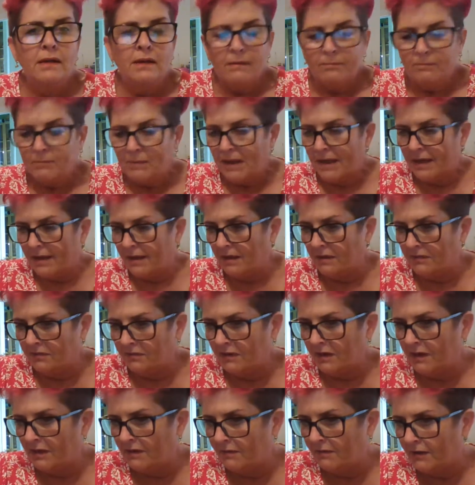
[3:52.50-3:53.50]
hay
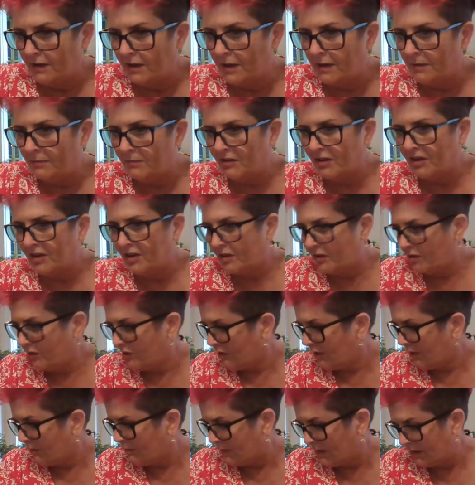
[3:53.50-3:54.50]
fever. I'm taking the
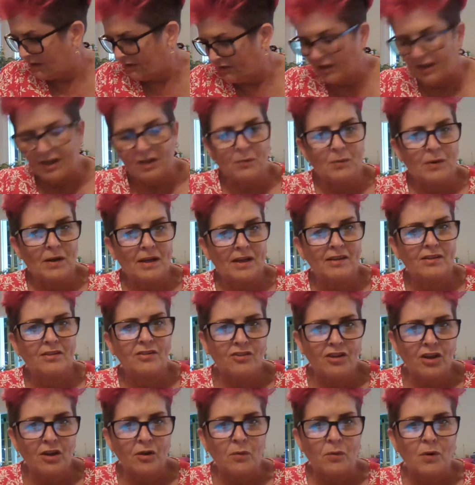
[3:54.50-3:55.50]
tablets anyway.
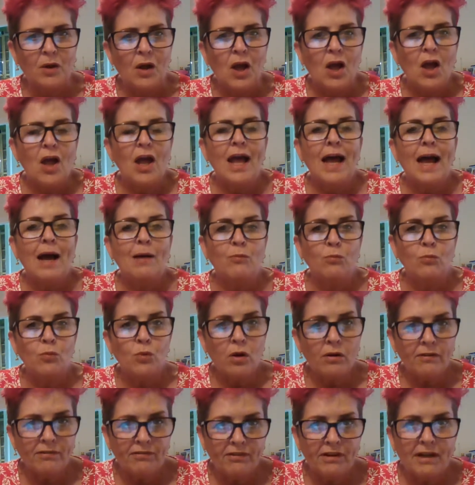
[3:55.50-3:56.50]
So I'm
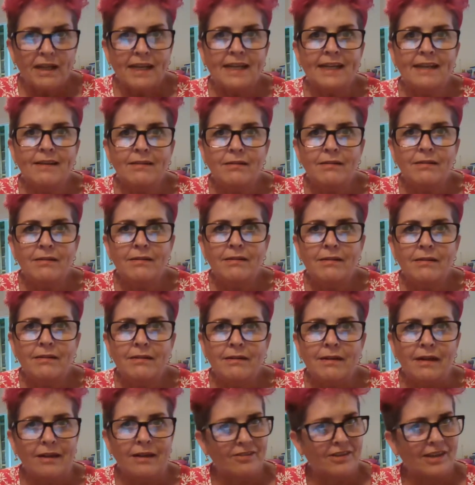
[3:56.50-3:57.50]
waffling,
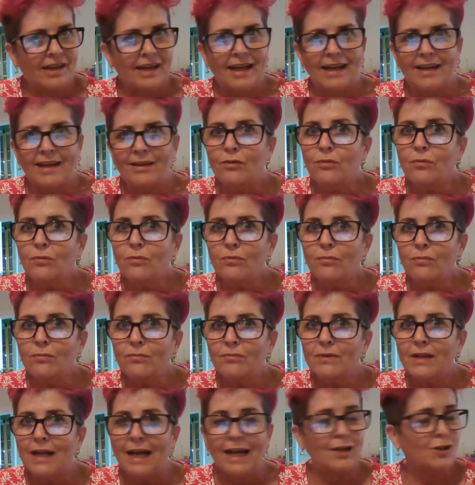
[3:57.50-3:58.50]
as I do,
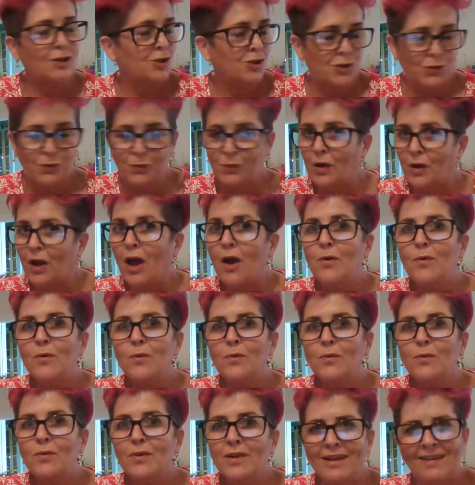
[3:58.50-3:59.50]
as you know,
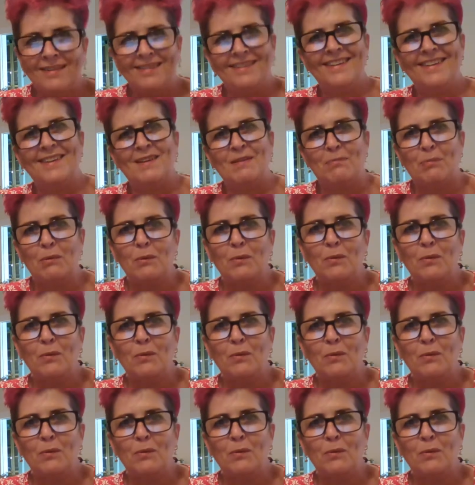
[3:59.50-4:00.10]
but